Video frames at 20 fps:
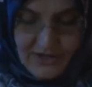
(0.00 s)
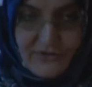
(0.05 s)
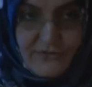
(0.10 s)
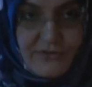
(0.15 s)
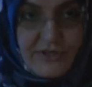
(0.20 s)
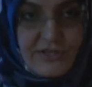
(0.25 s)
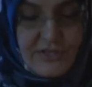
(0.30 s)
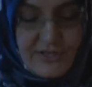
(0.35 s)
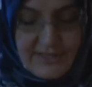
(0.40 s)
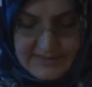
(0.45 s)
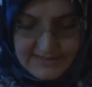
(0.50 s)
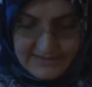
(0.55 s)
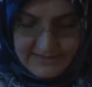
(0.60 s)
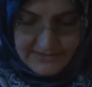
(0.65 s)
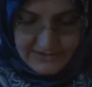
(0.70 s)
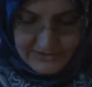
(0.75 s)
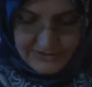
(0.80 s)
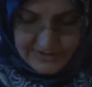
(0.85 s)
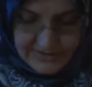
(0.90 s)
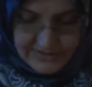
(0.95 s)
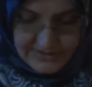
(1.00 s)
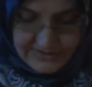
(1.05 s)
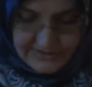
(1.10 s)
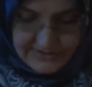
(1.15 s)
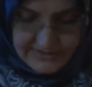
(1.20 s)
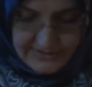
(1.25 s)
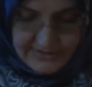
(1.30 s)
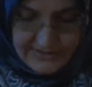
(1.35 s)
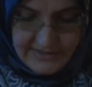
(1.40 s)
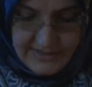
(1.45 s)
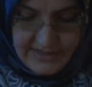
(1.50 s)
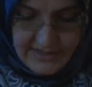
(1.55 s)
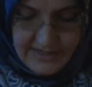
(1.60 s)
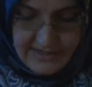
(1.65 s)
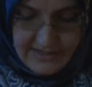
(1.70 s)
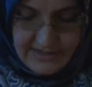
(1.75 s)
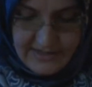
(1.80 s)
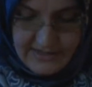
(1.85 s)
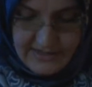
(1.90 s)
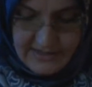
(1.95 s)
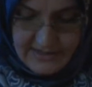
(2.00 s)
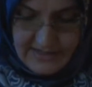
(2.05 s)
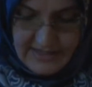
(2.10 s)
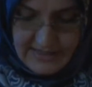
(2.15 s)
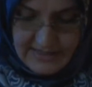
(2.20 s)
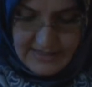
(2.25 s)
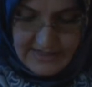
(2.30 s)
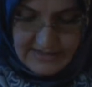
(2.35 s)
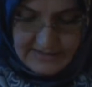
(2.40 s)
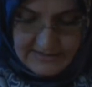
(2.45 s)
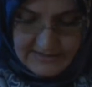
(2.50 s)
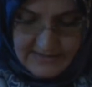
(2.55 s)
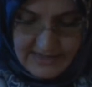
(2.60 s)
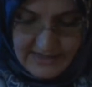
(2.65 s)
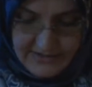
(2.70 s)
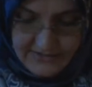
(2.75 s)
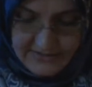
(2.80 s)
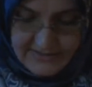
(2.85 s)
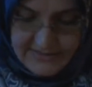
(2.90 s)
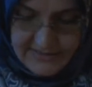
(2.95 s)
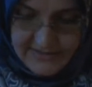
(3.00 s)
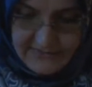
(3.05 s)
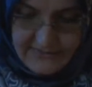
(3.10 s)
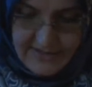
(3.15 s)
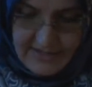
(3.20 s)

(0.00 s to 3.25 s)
which is the struggle against aggressive